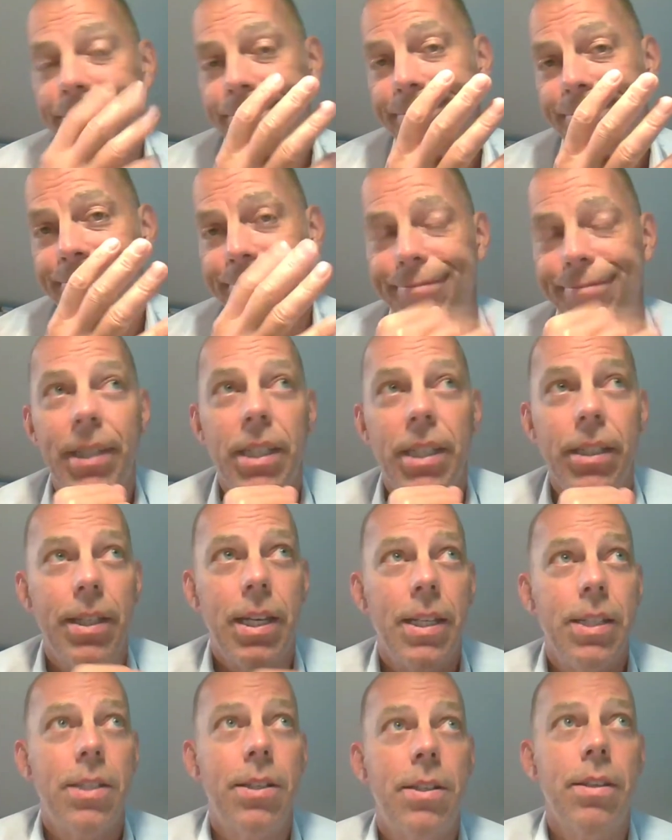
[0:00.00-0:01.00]

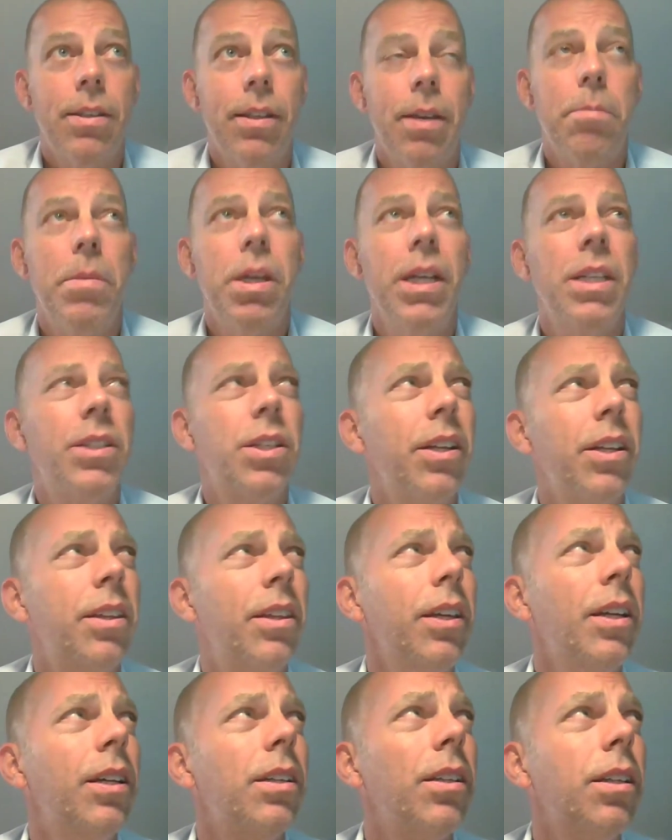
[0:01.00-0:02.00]
that makes it, I
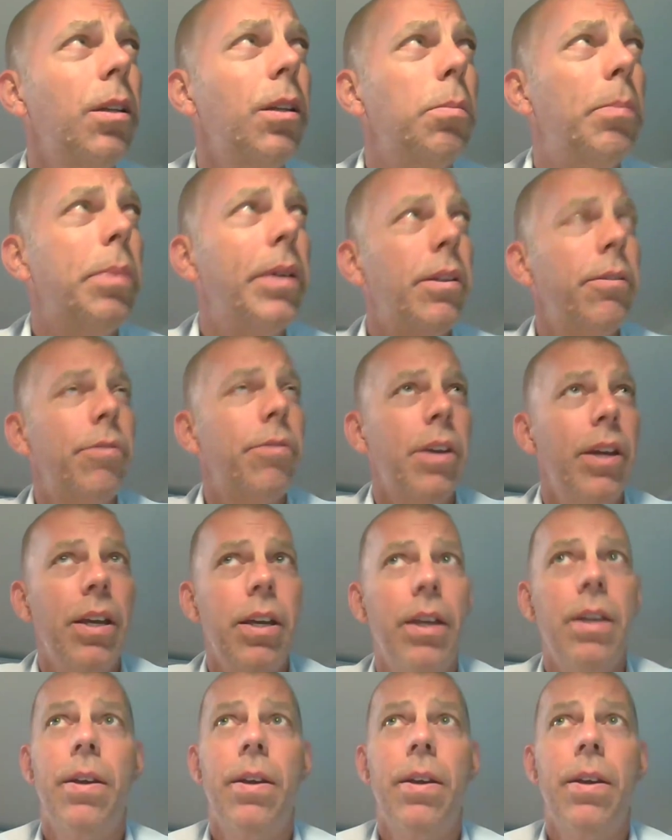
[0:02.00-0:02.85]
think, a little bit of a,